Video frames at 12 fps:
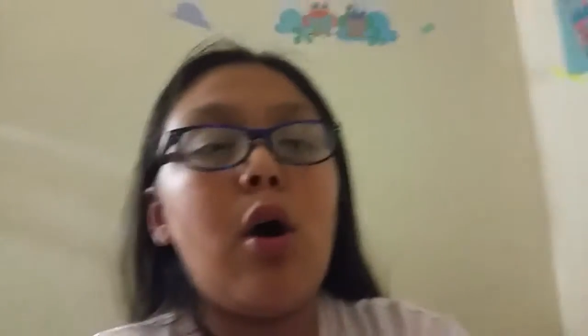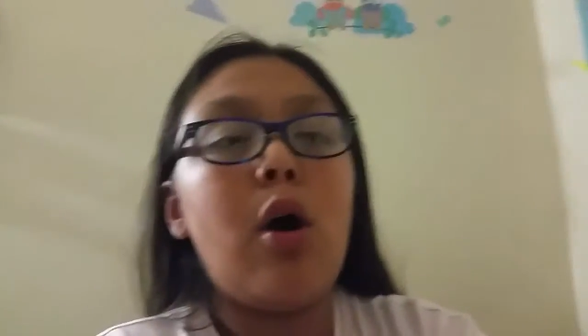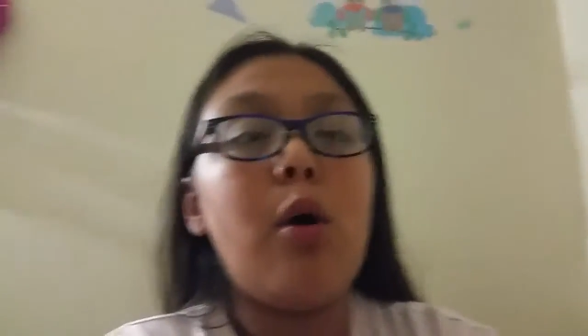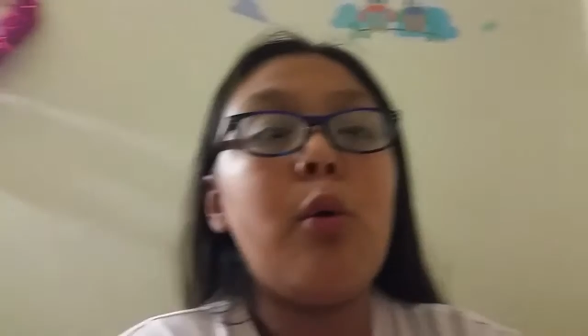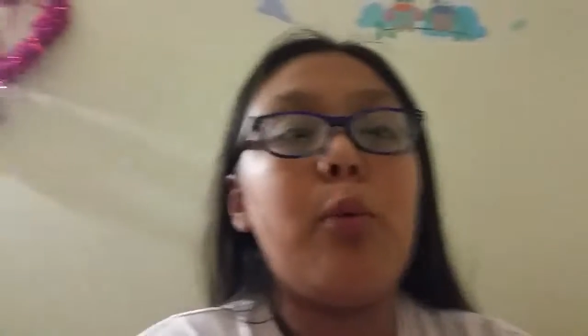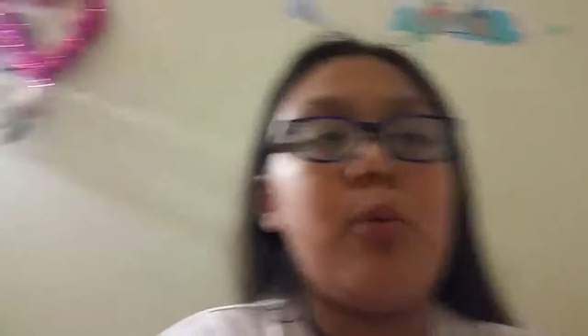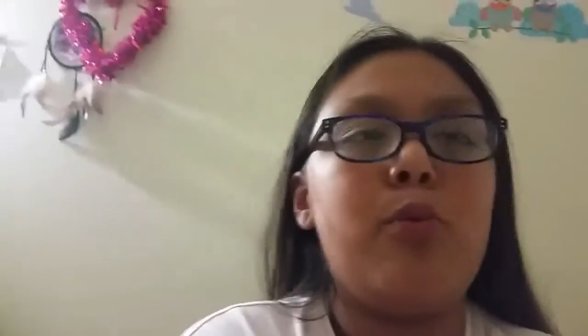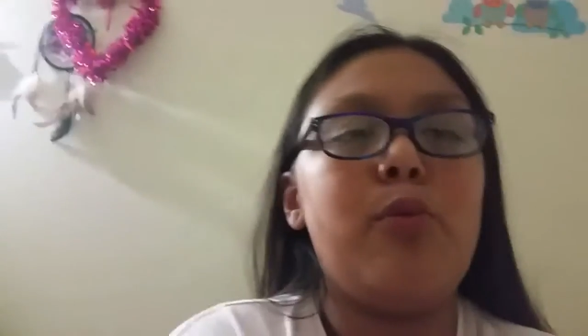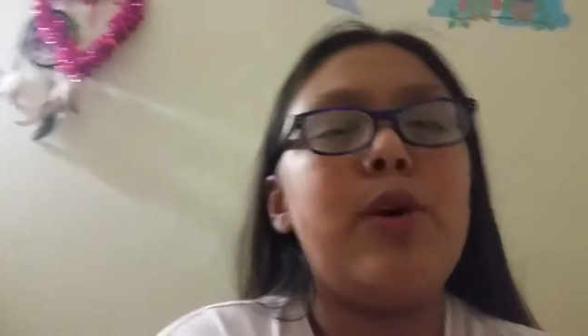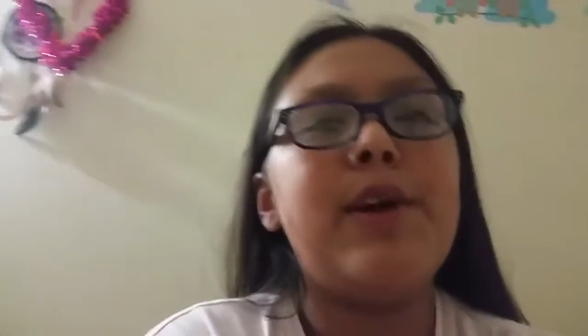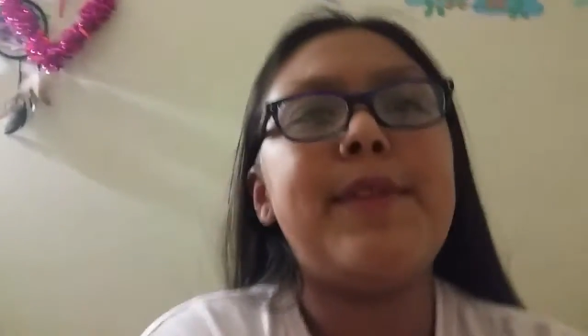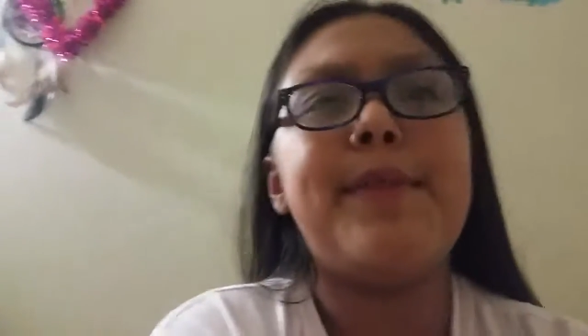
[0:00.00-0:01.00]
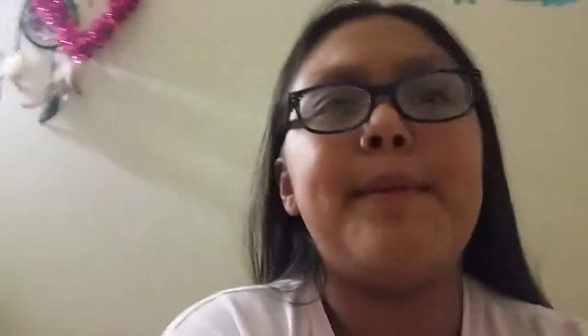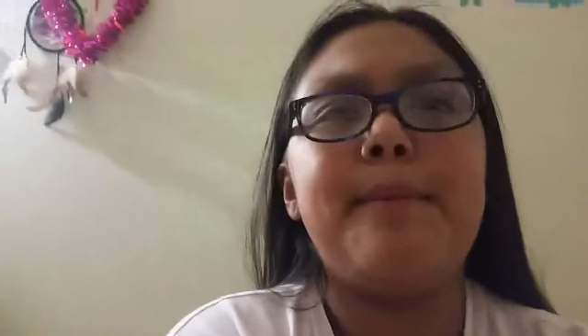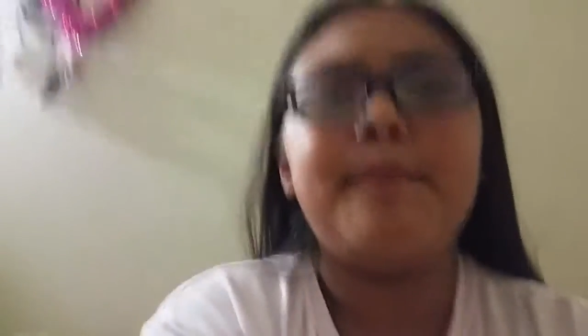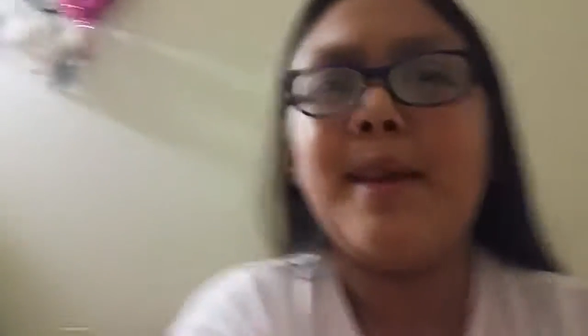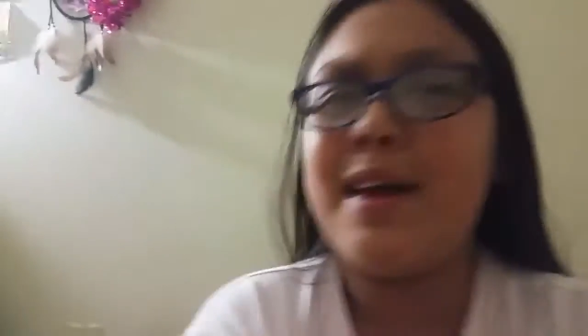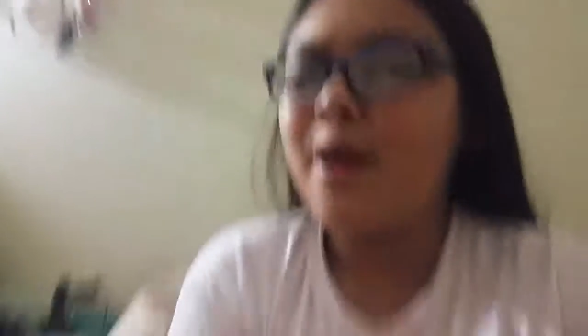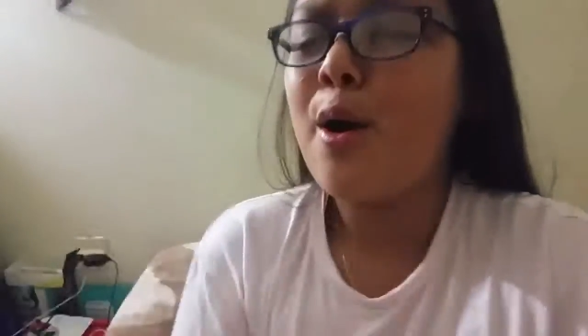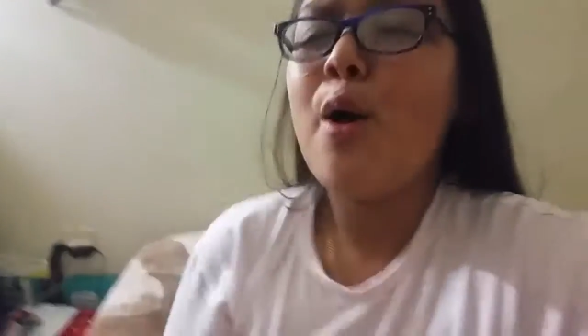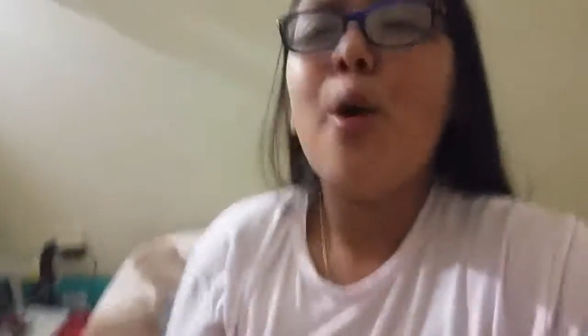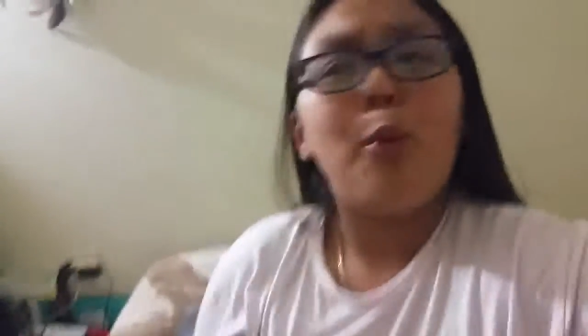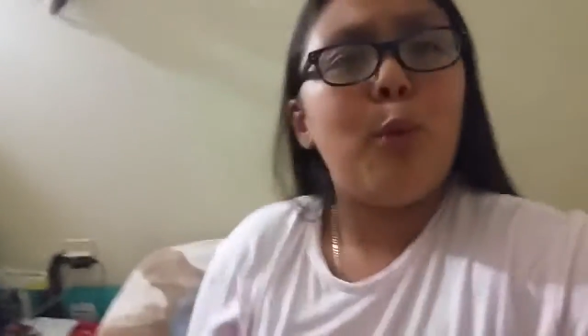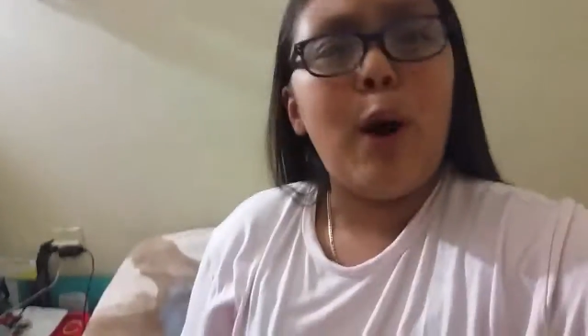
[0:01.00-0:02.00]
all with me
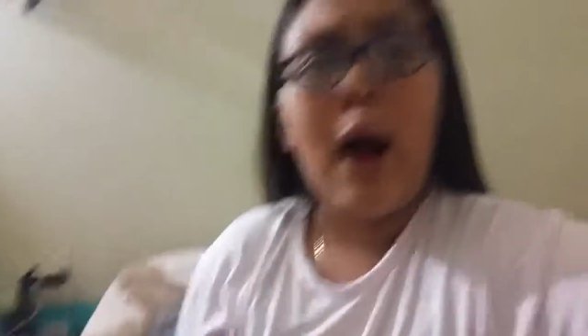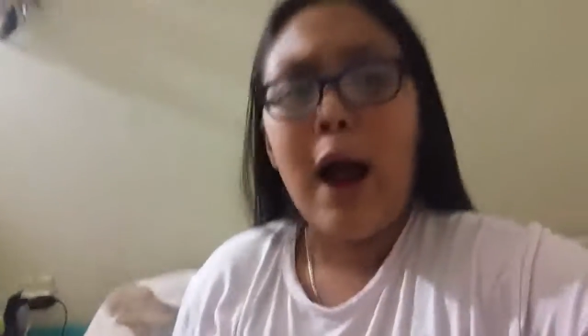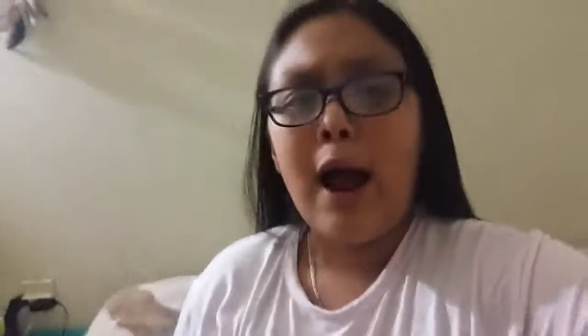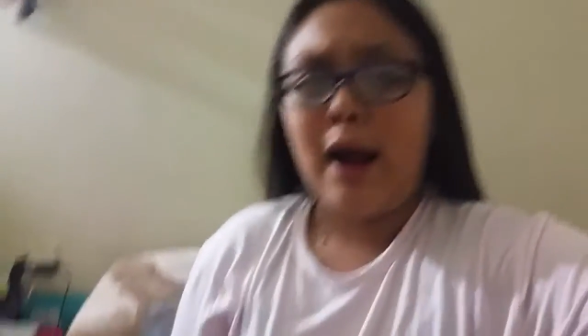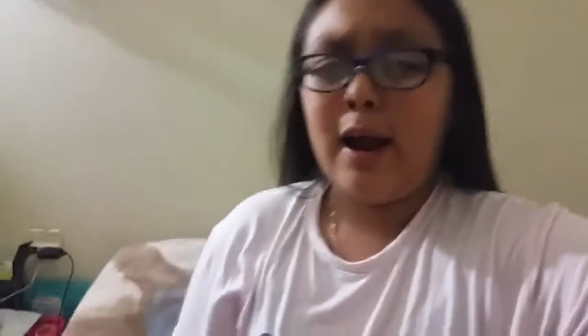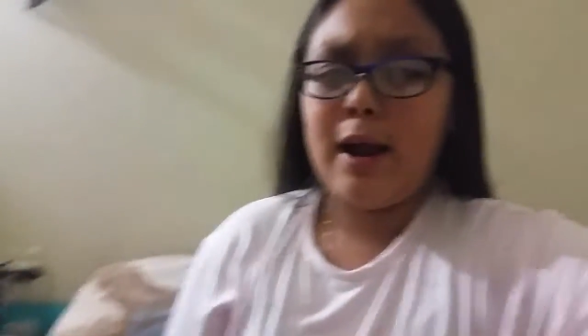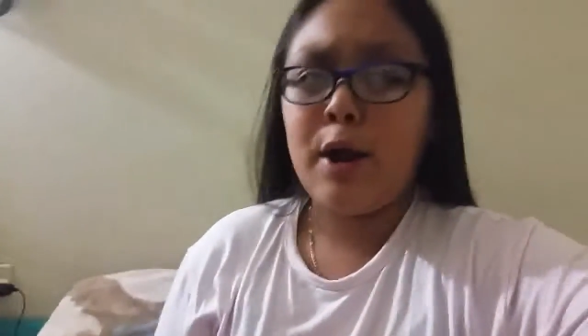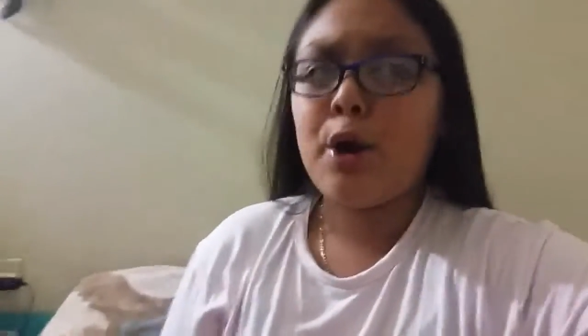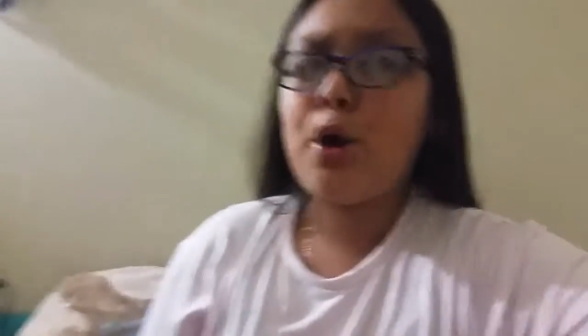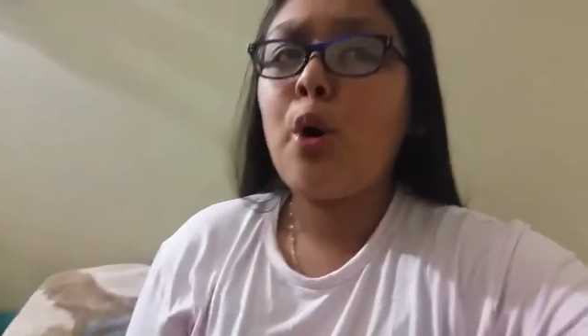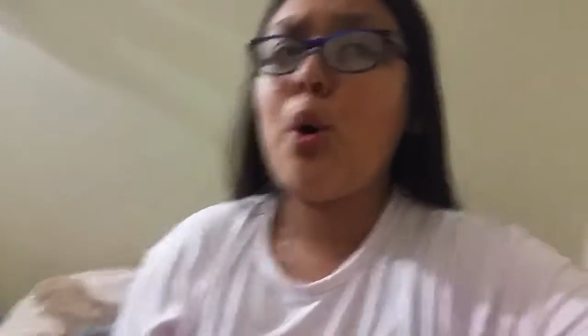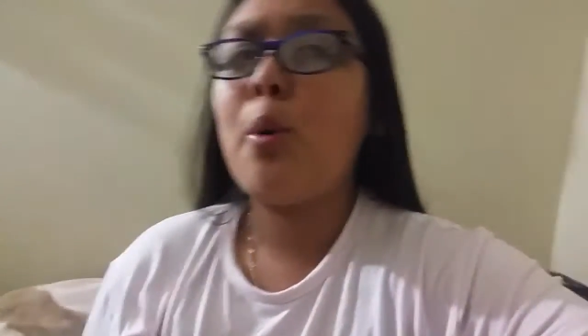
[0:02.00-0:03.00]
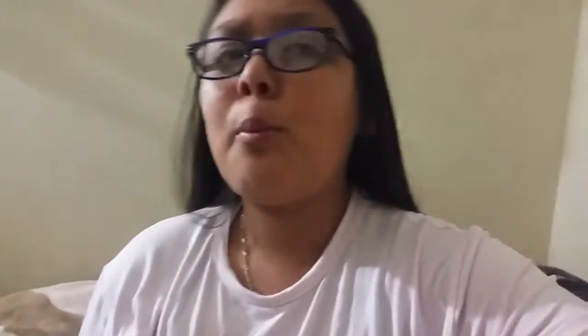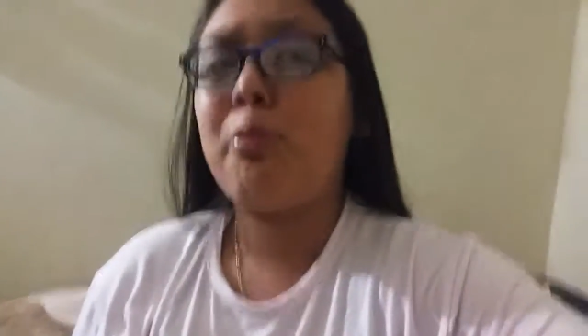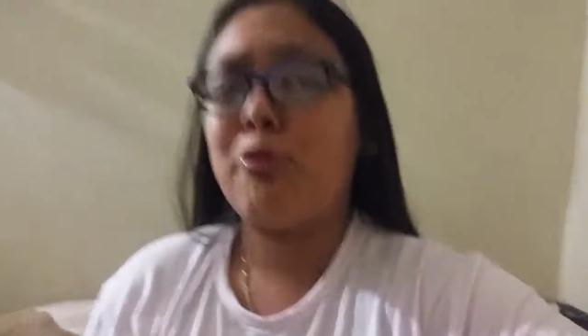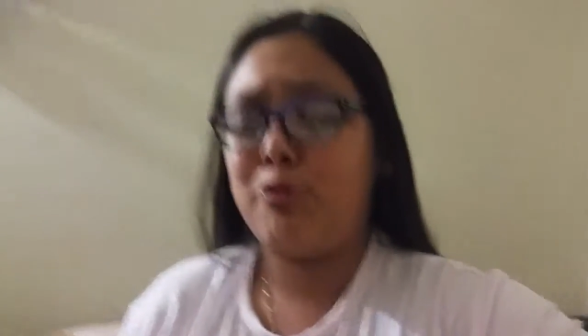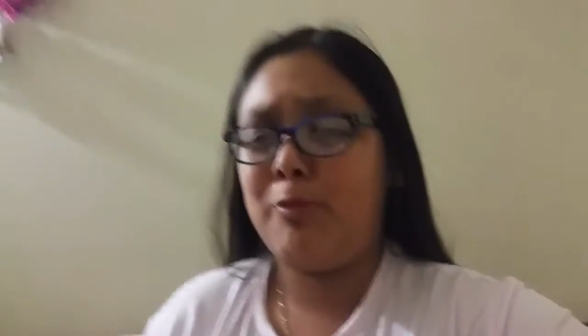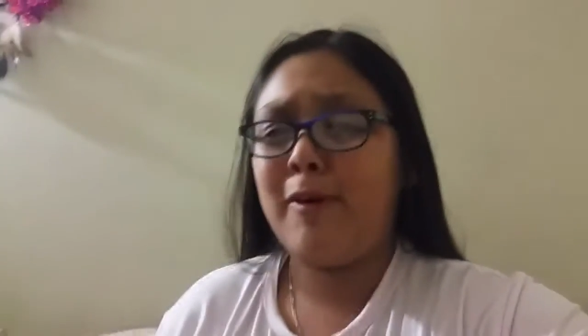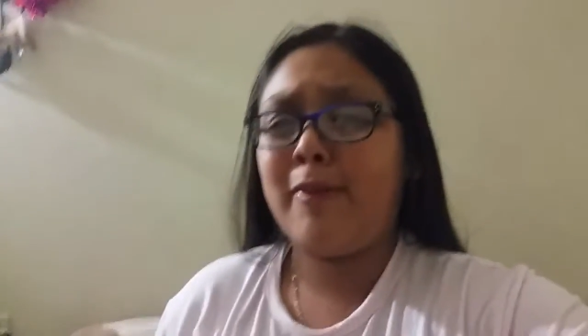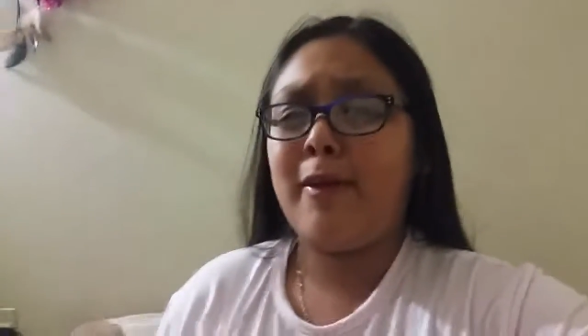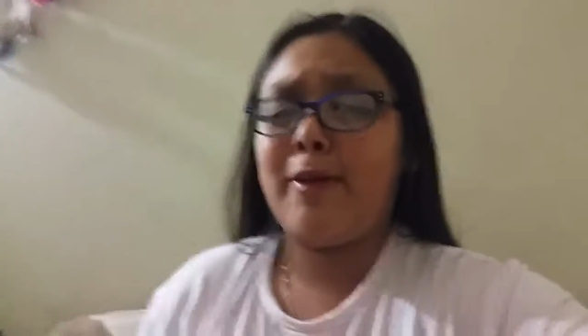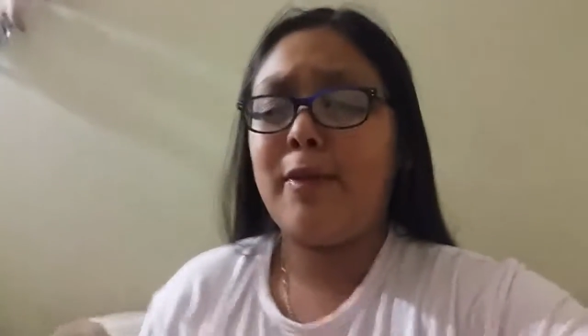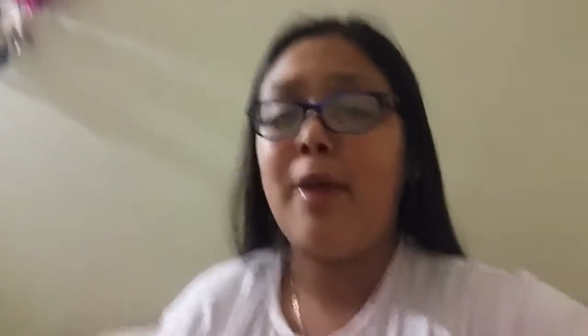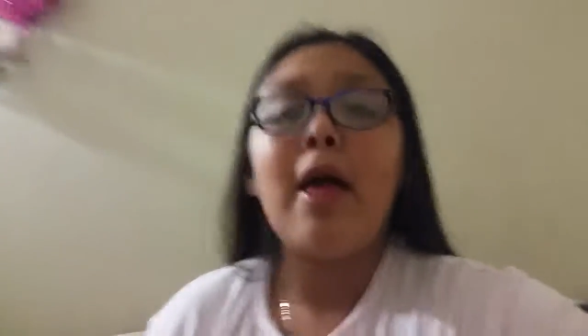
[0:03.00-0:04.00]
while I go brush my
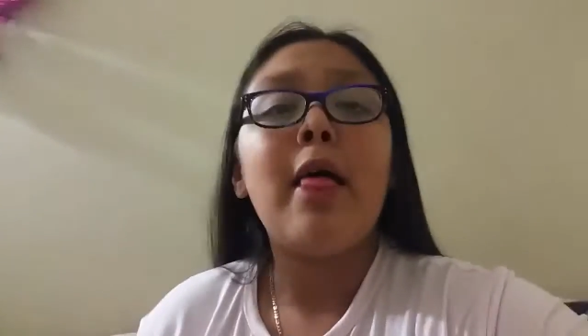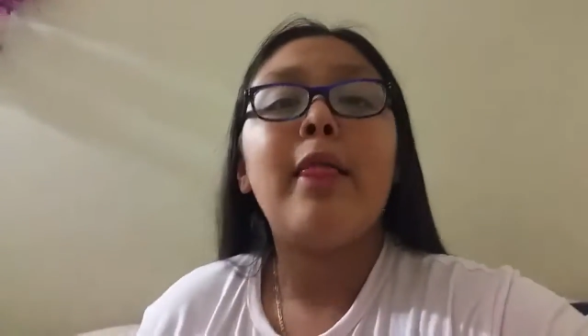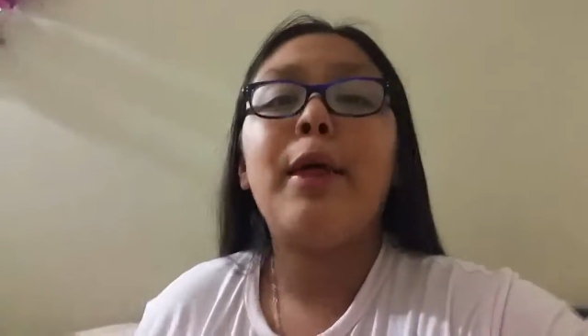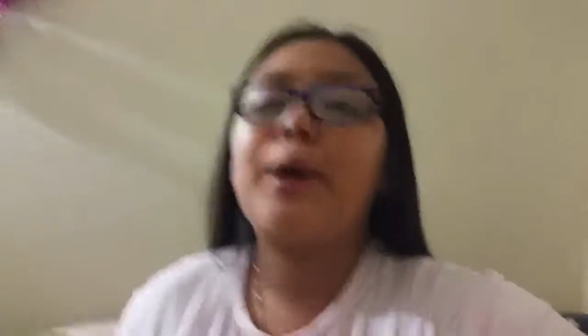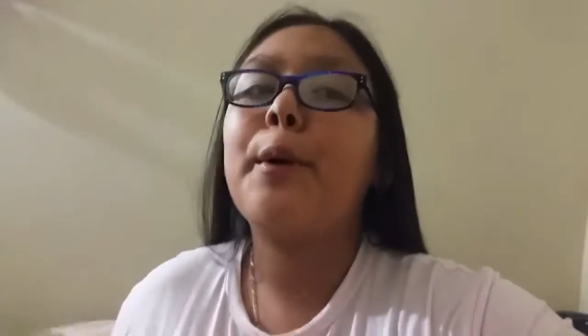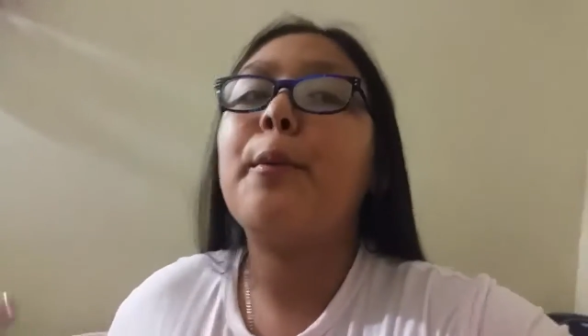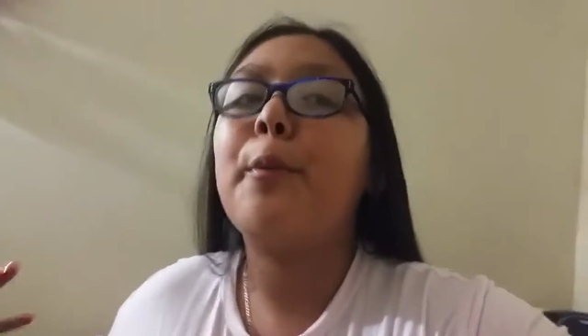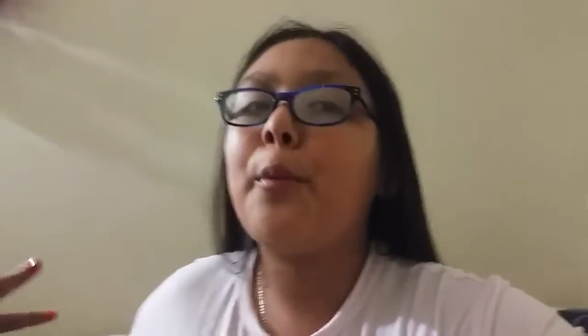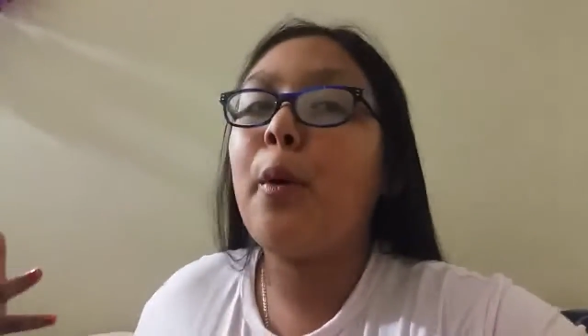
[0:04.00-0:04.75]
teeth? Like,